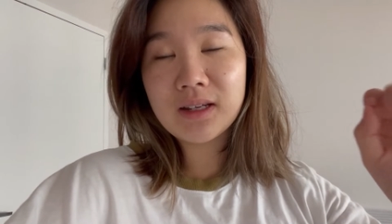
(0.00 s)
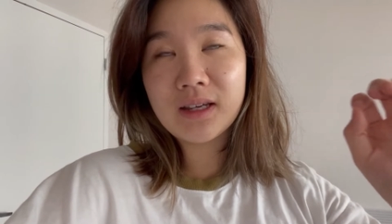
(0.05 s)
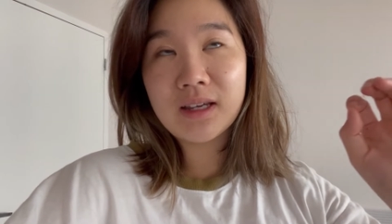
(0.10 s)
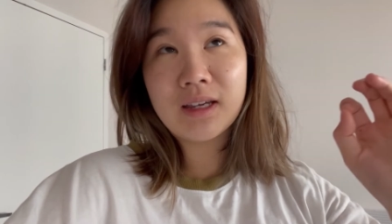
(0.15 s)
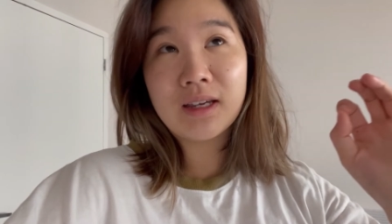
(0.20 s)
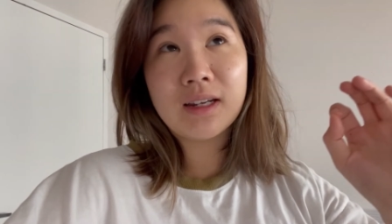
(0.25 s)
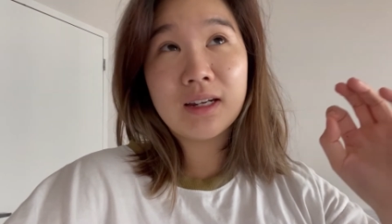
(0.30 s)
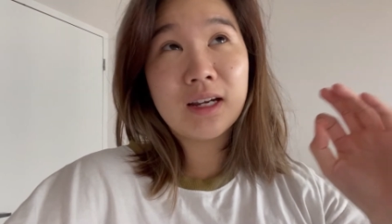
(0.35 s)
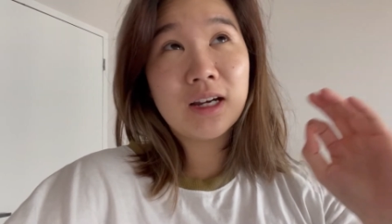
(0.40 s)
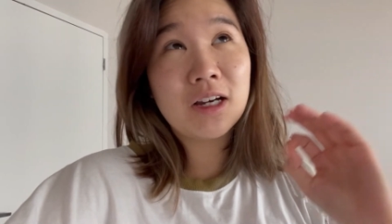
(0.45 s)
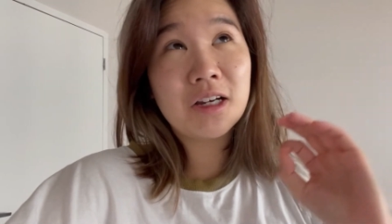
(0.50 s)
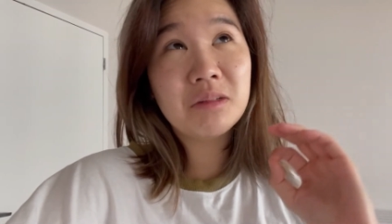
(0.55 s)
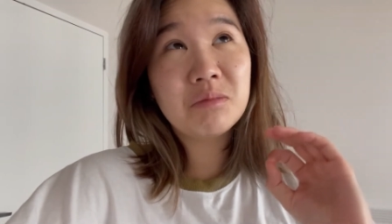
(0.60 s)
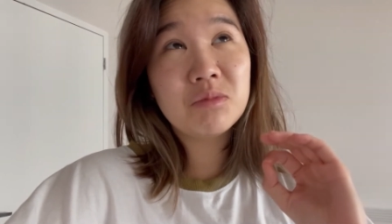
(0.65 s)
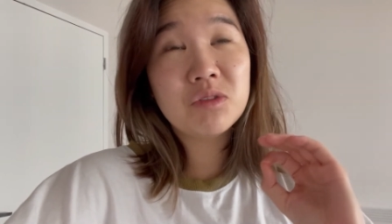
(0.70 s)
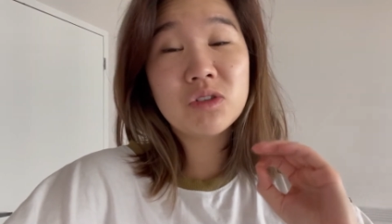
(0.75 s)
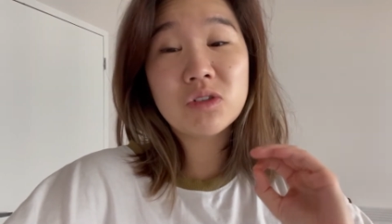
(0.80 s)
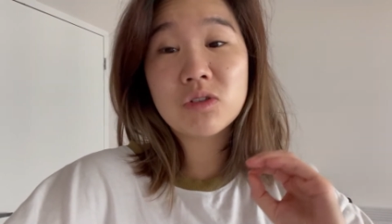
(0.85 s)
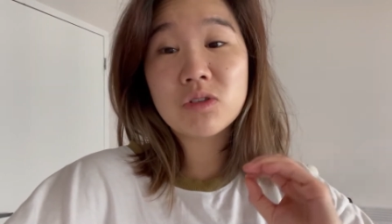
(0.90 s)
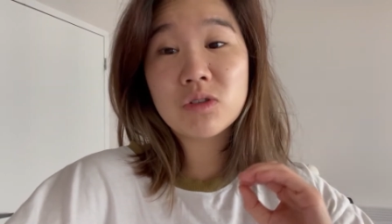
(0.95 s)
and
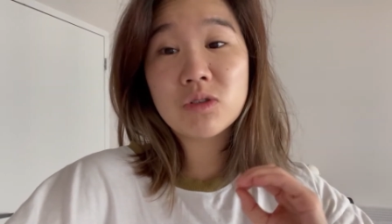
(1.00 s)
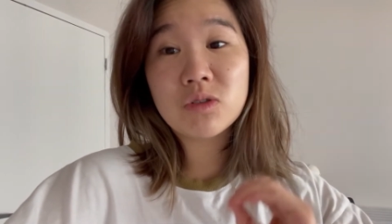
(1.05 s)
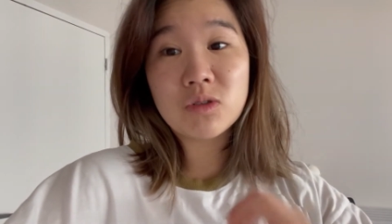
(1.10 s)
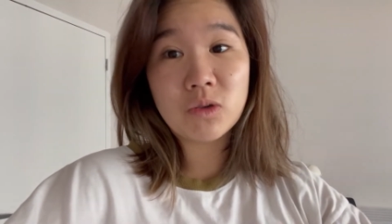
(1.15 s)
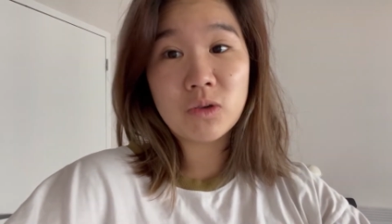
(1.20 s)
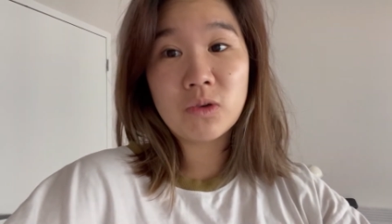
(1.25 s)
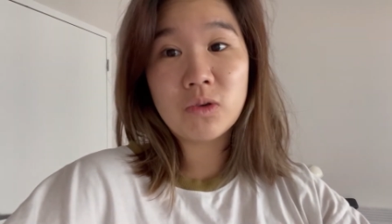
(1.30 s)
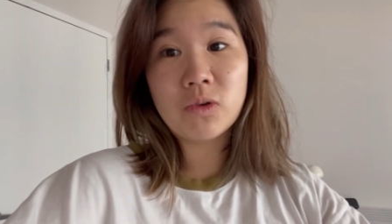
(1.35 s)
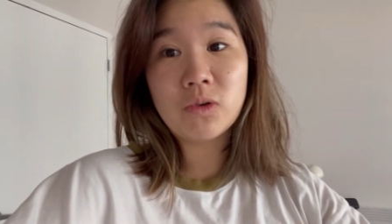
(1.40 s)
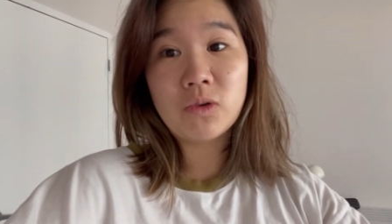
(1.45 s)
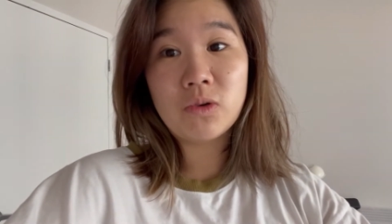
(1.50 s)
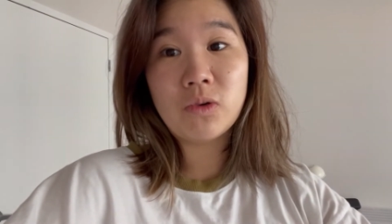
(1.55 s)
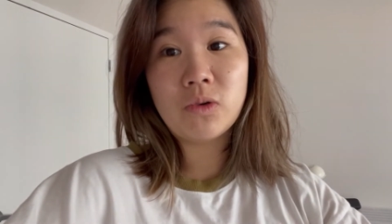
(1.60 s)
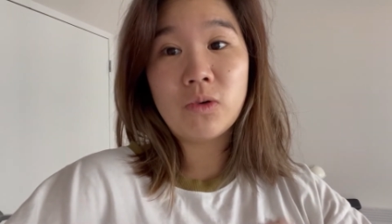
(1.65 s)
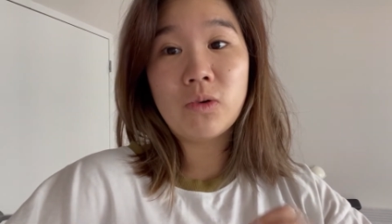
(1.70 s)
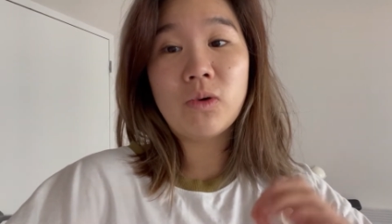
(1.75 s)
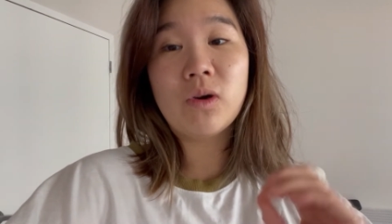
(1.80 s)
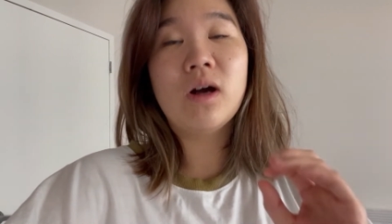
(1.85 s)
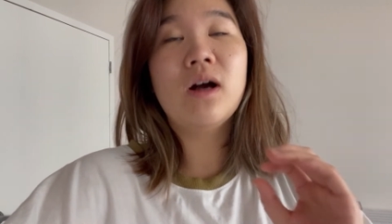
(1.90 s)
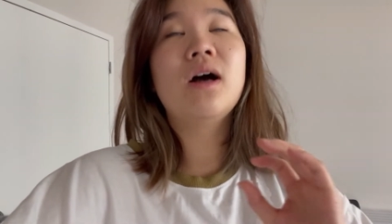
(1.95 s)
I'm just
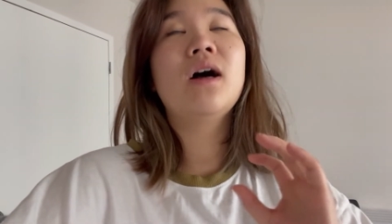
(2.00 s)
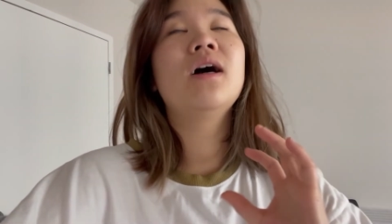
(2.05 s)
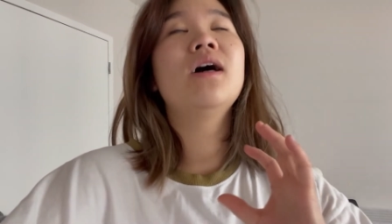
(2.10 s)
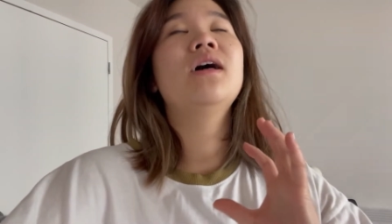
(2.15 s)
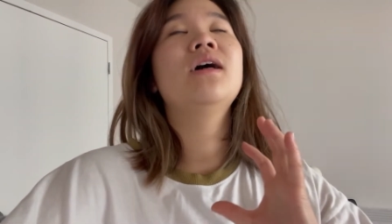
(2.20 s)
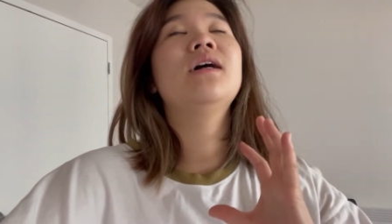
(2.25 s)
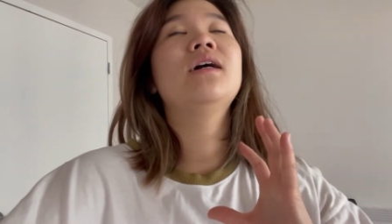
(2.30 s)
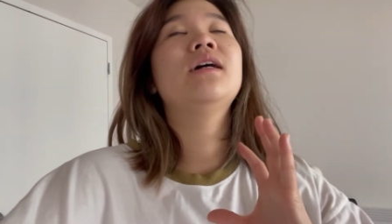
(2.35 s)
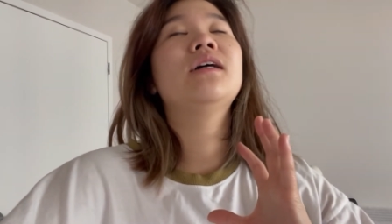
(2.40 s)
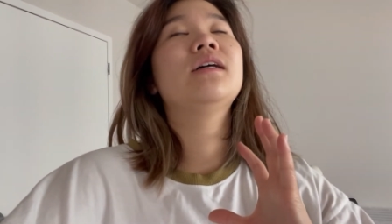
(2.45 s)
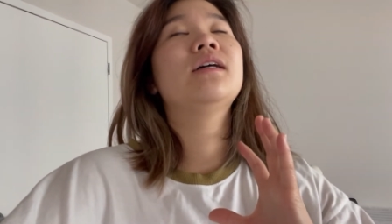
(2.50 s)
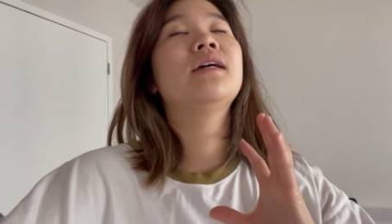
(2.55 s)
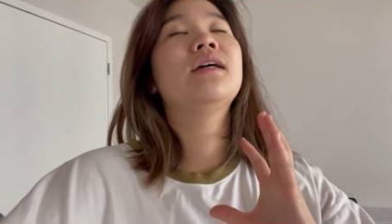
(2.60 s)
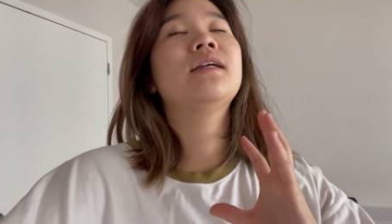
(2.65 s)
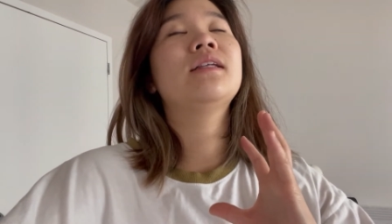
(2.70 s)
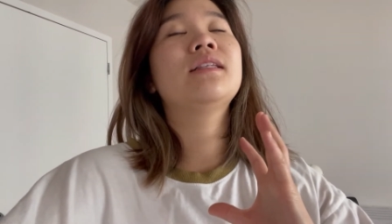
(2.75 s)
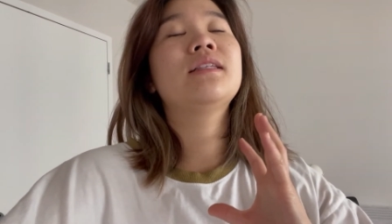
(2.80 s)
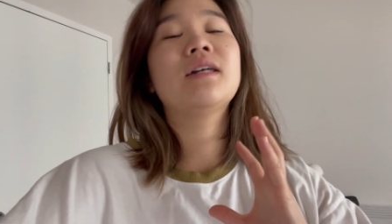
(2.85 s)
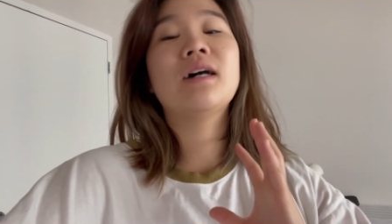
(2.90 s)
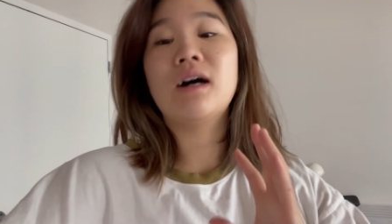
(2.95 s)
so
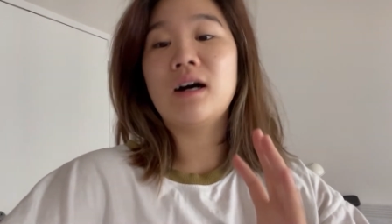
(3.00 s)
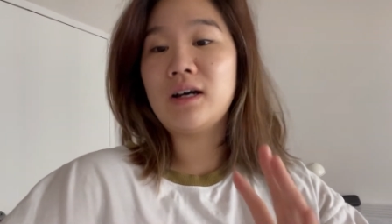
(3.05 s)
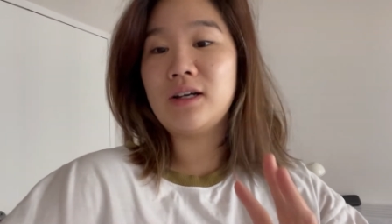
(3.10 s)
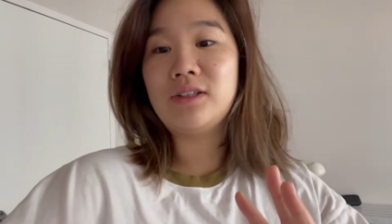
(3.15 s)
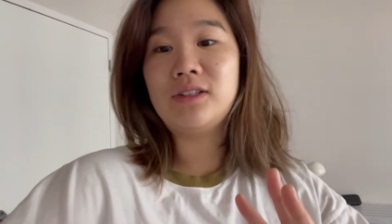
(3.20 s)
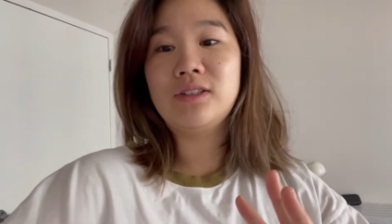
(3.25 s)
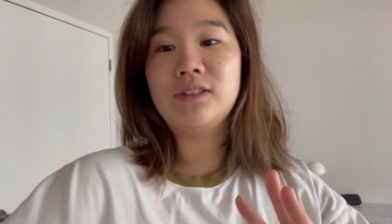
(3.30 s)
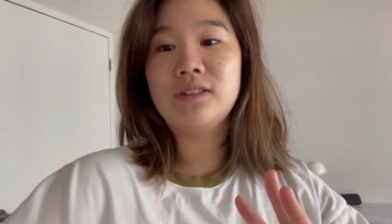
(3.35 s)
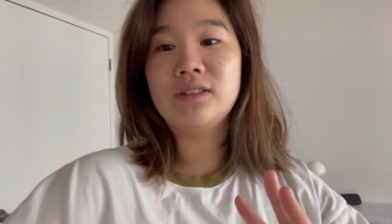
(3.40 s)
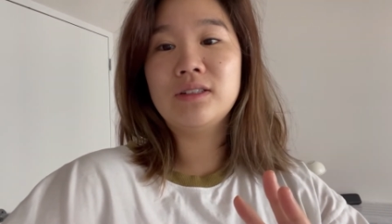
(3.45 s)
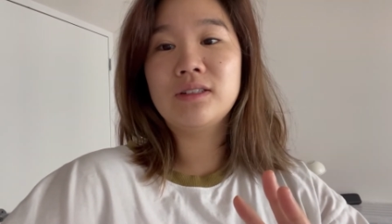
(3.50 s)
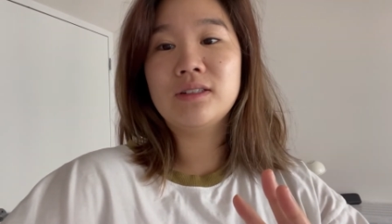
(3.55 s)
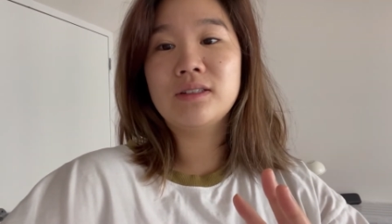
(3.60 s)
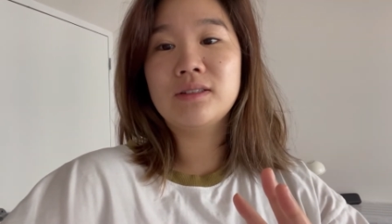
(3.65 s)
tired.